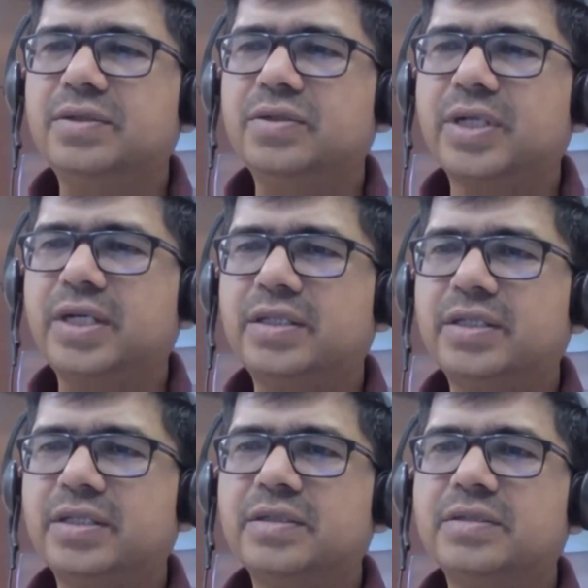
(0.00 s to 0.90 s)
okay, I
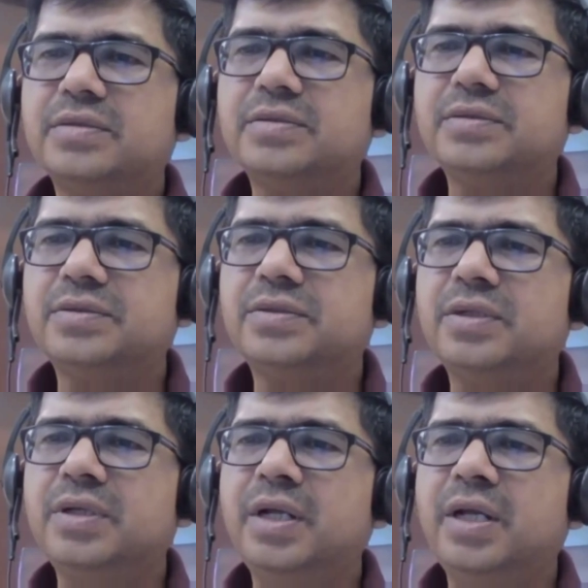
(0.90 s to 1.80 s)
think
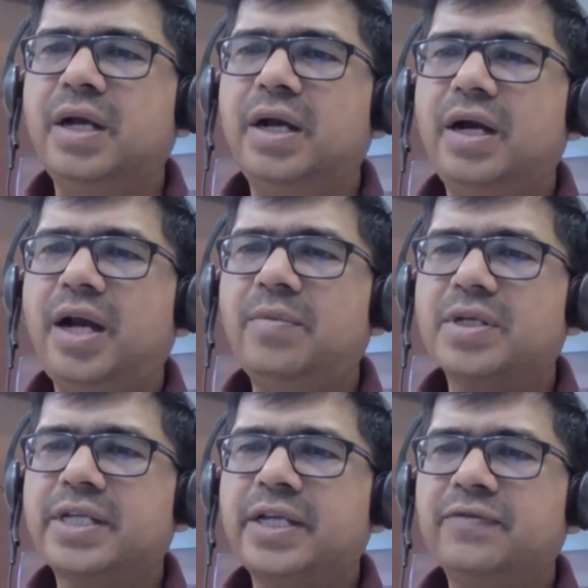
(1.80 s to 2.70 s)
I'm
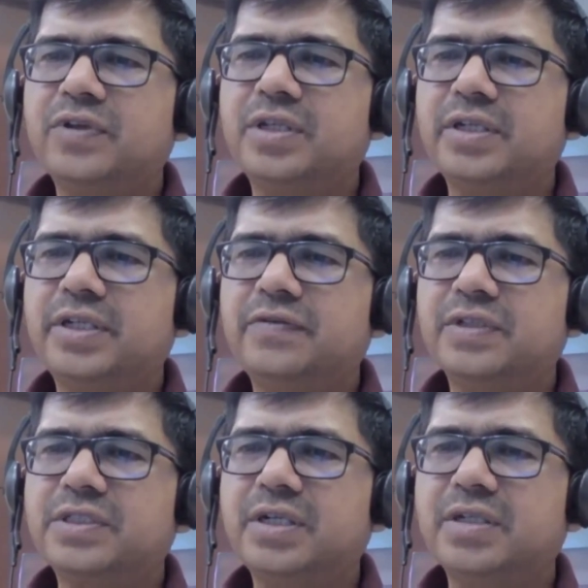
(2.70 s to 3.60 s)
asking for 30
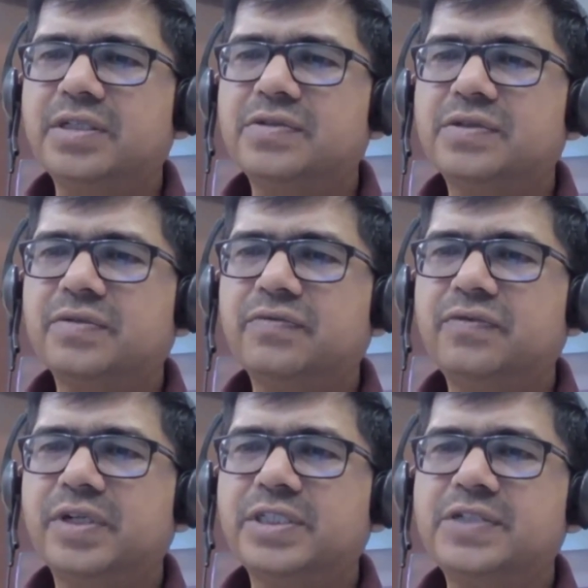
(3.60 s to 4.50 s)
worksheets. Are these
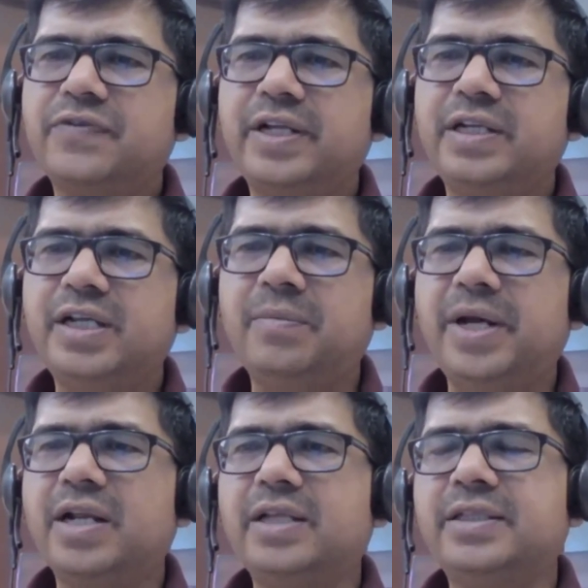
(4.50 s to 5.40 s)
worksheets free? Yeah,
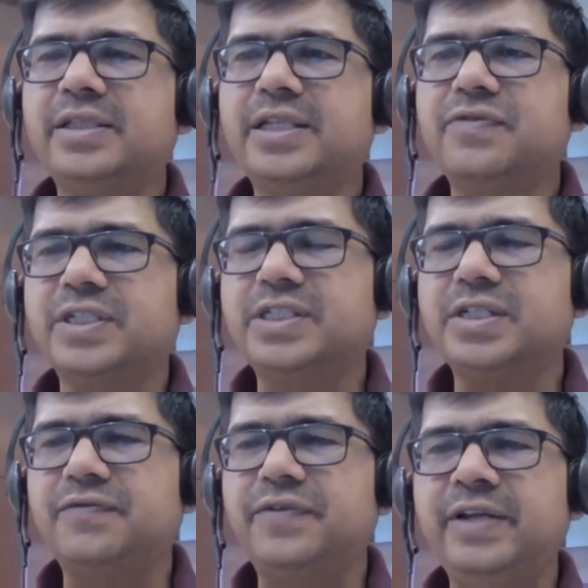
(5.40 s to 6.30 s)
Myra, I think these worksheets
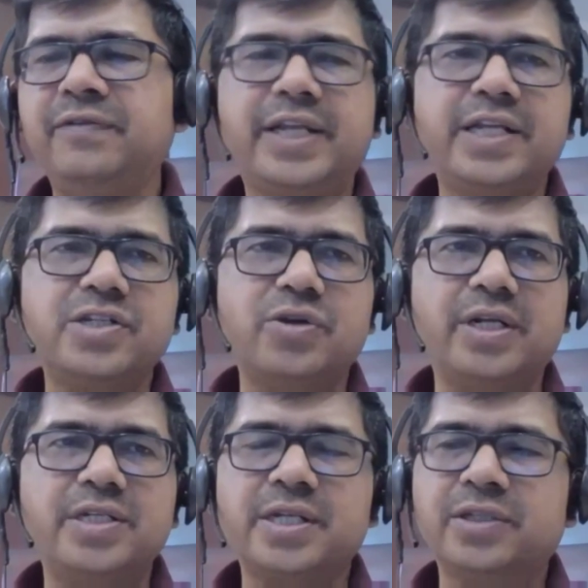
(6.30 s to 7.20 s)
are free in case you are
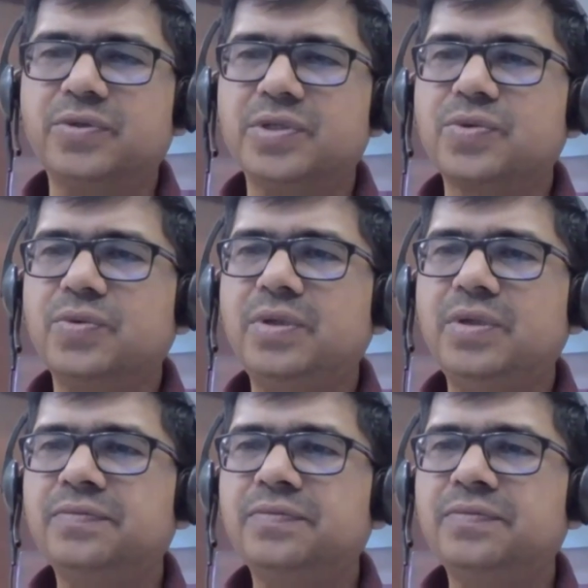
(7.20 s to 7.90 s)
registering to the school.